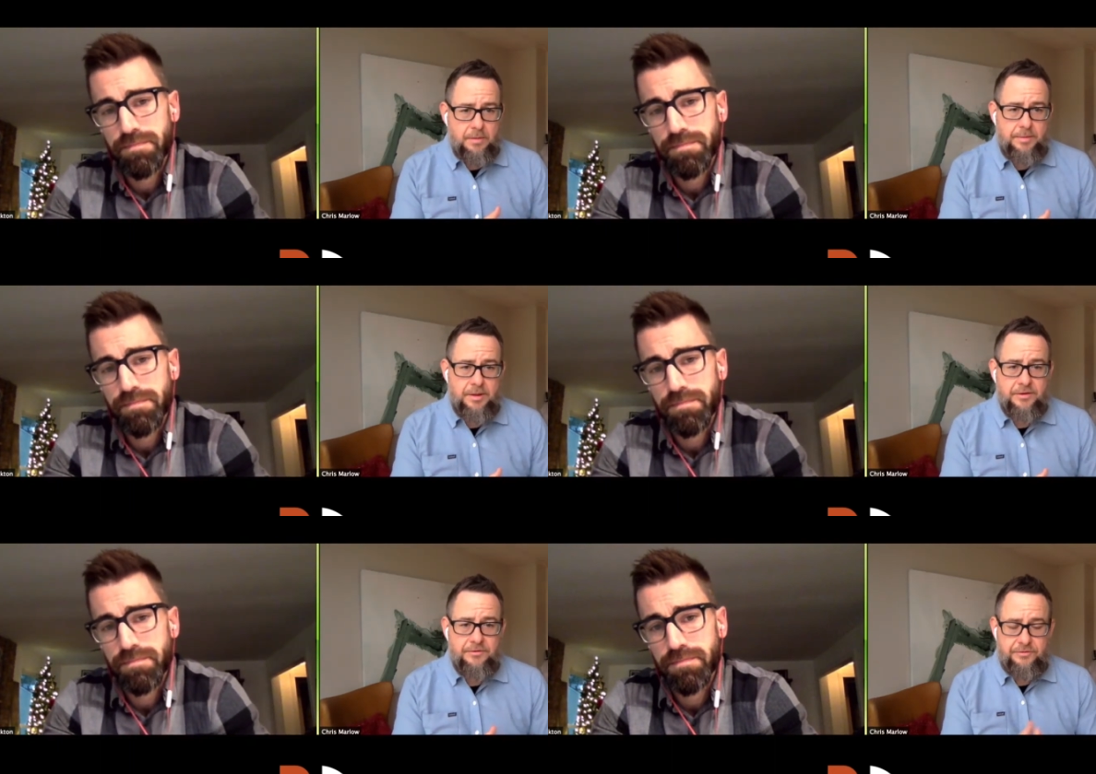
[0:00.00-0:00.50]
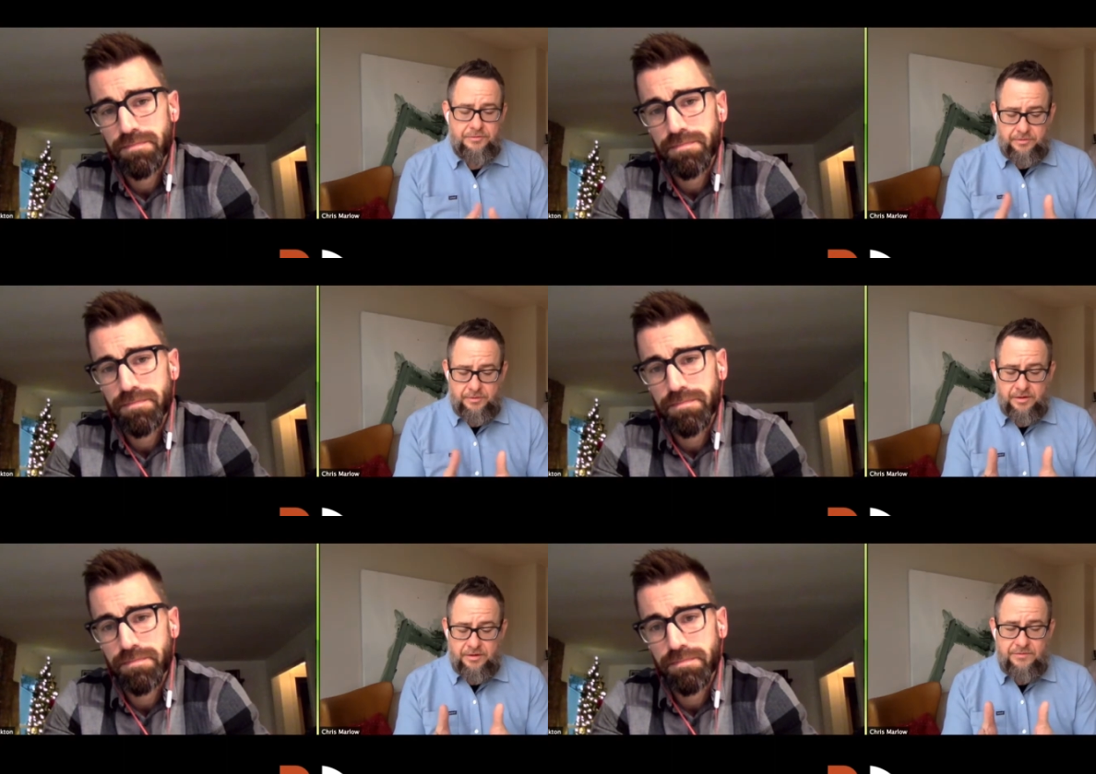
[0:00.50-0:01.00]
Speaker 1: because
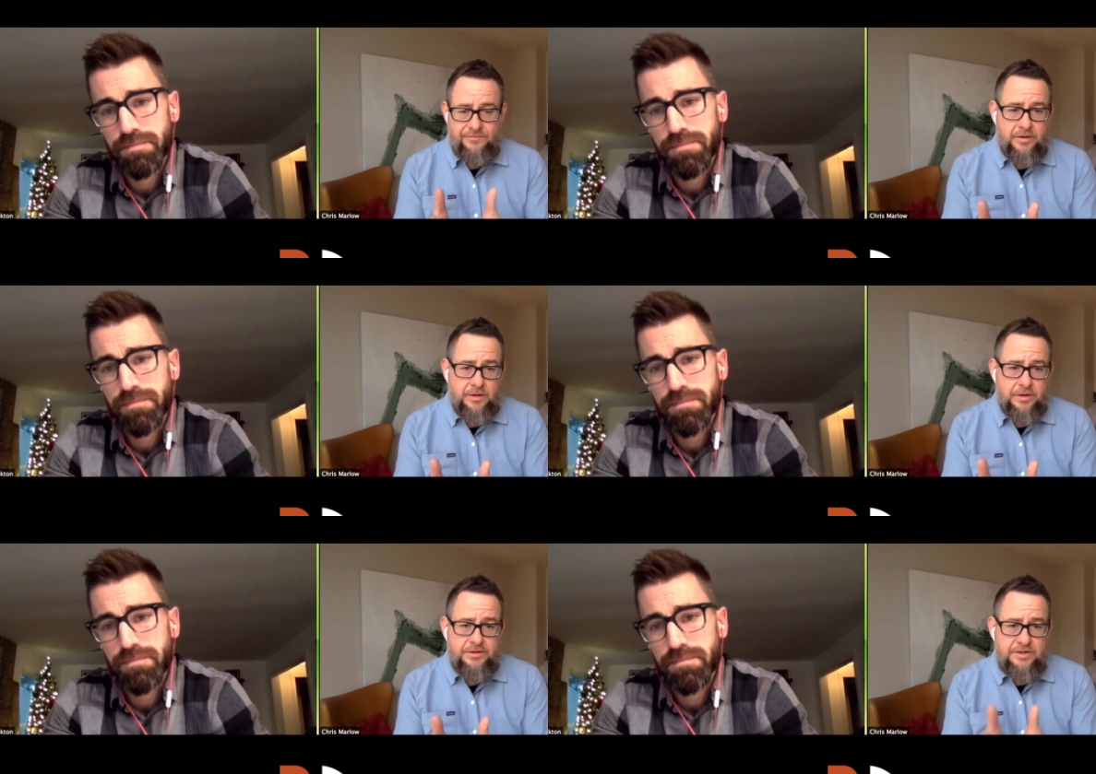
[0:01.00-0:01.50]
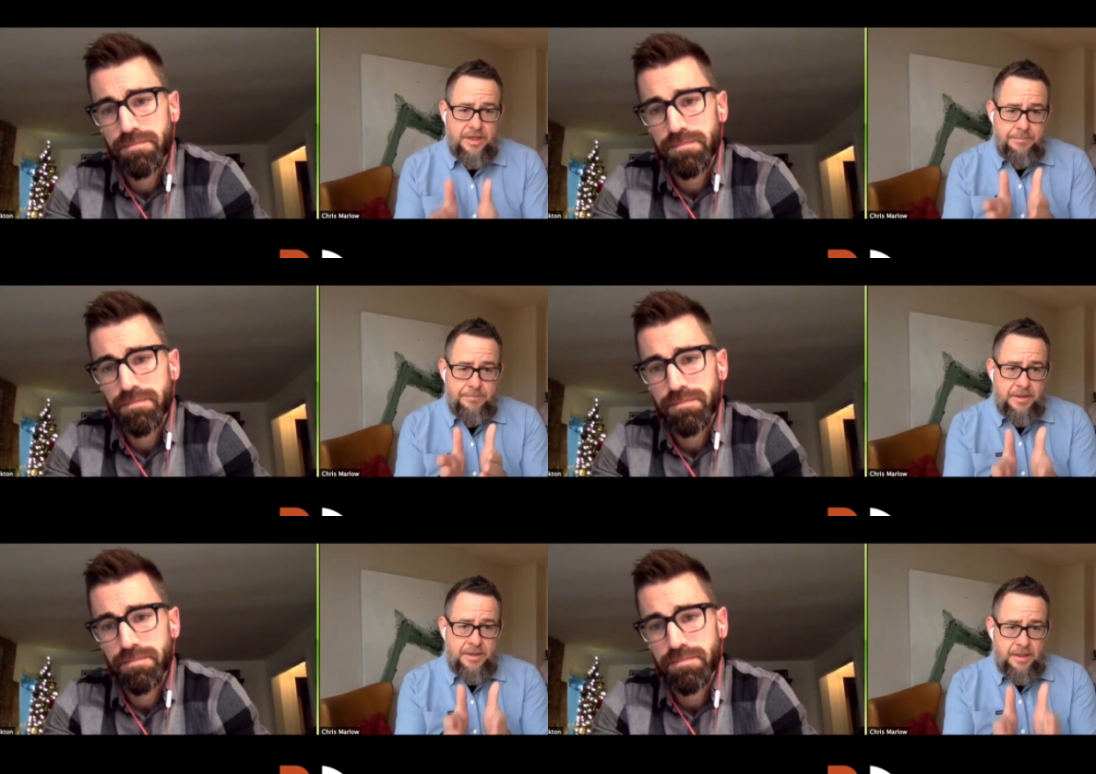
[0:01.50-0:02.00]
this village
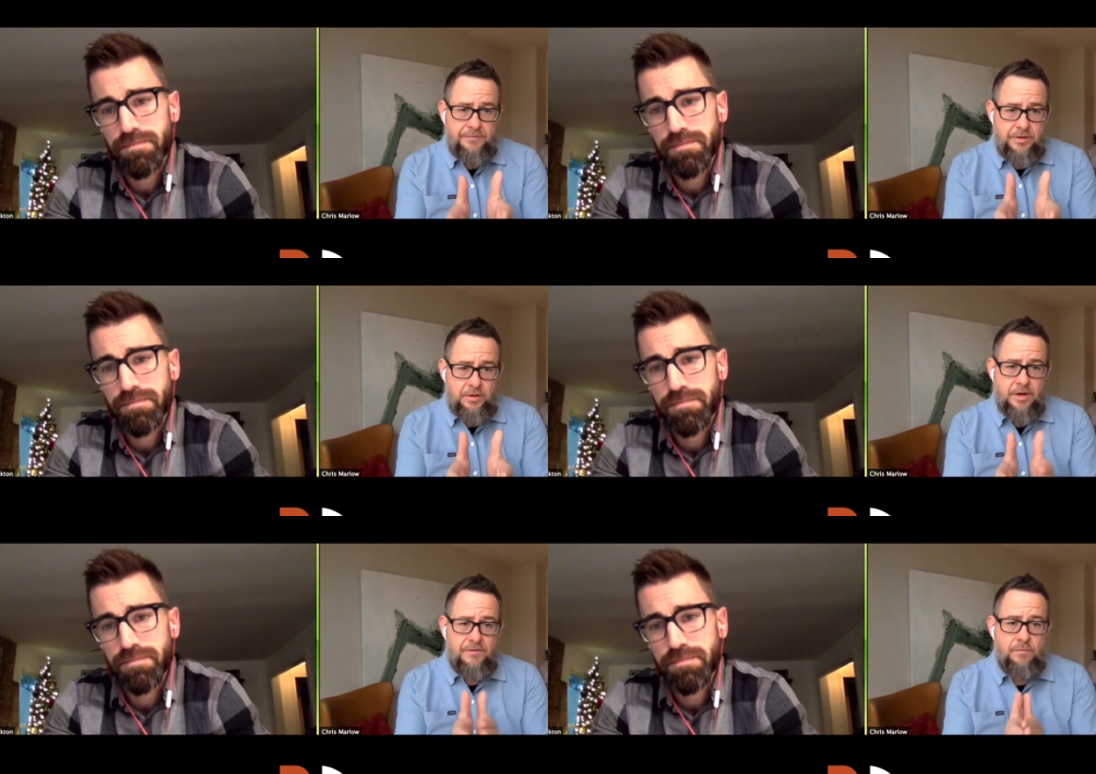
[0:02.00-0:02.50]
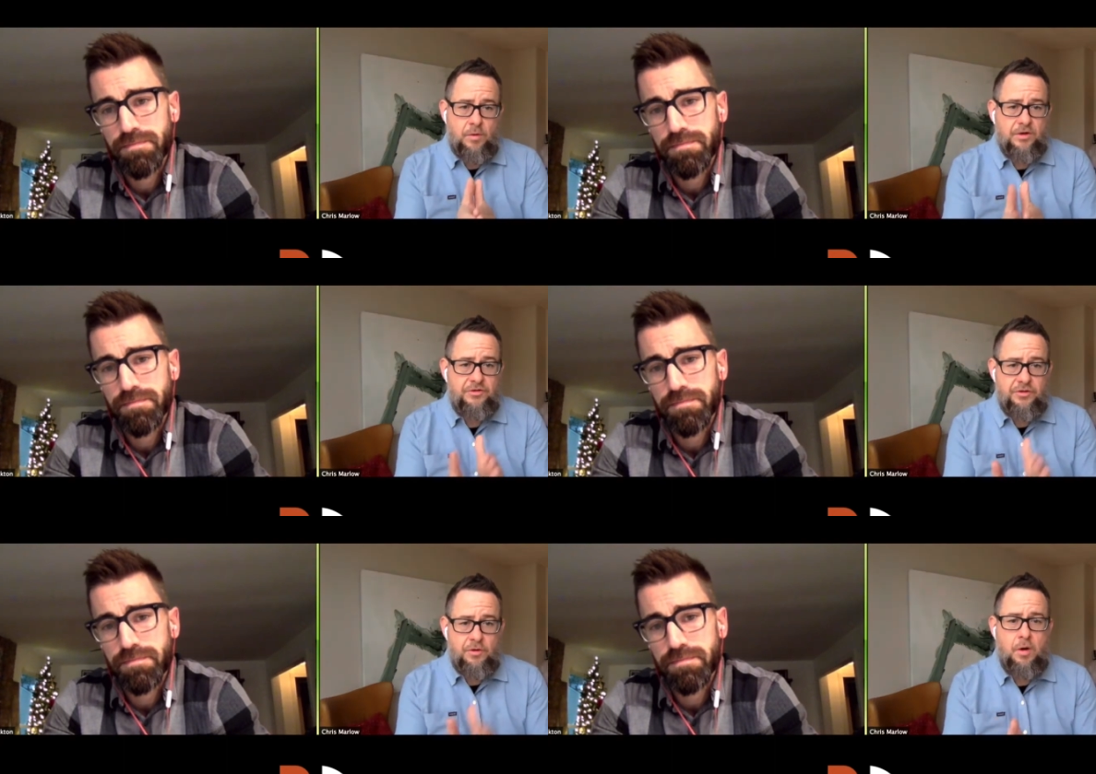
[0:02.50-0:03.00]
that many of you have
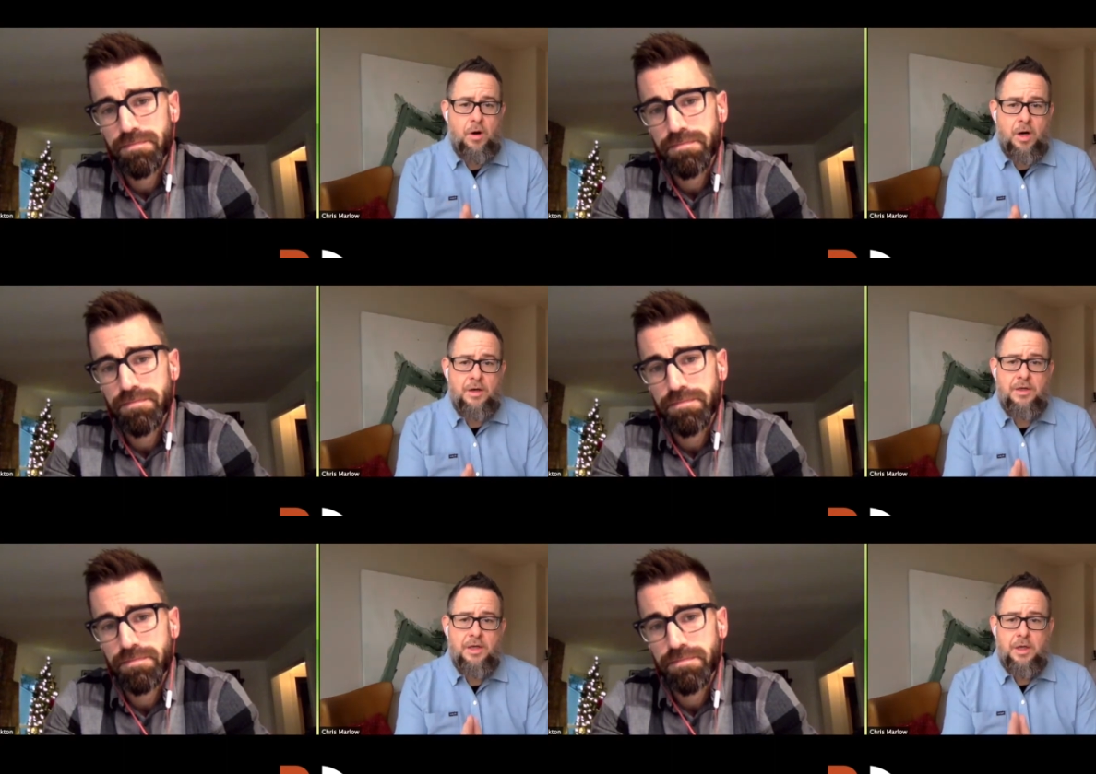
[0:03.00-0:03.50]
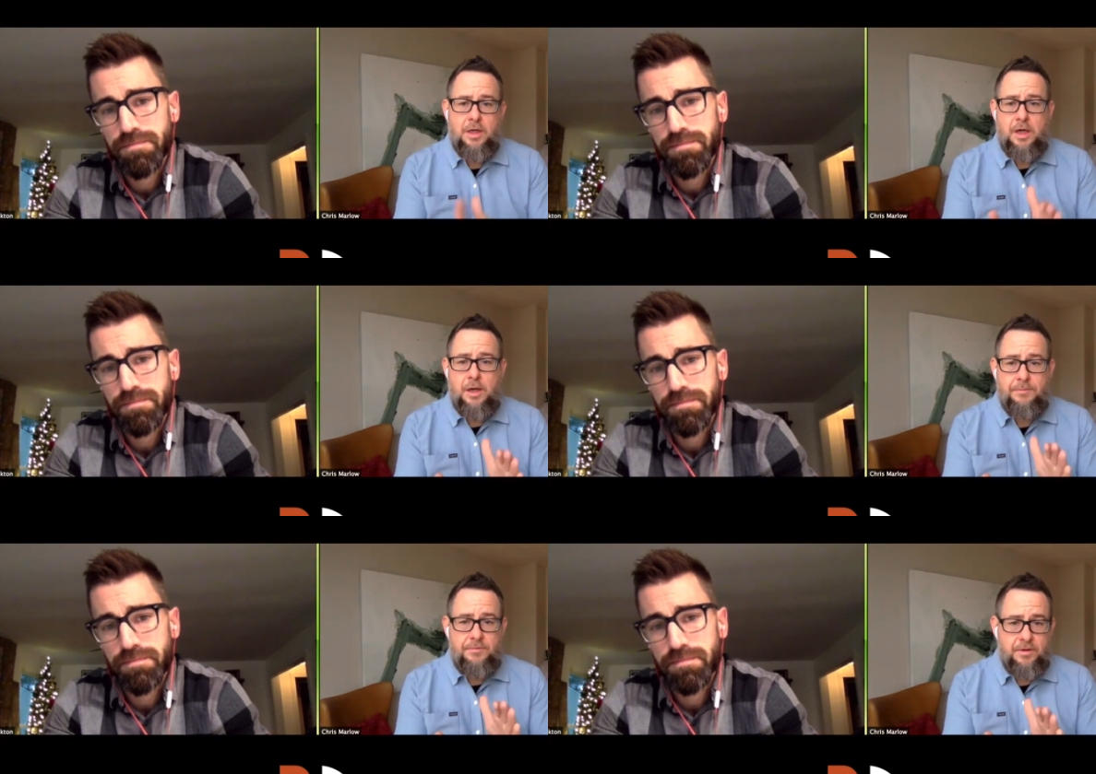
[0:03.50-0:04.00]
worked so hard
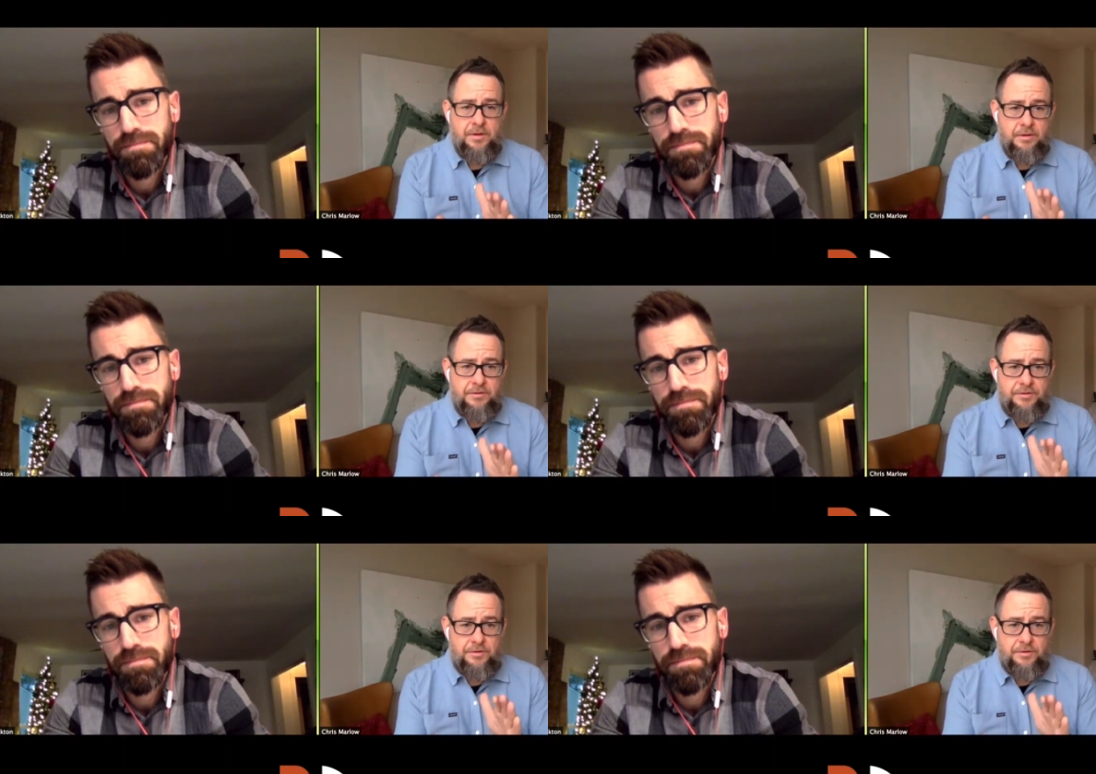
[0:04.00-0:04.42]
um, to,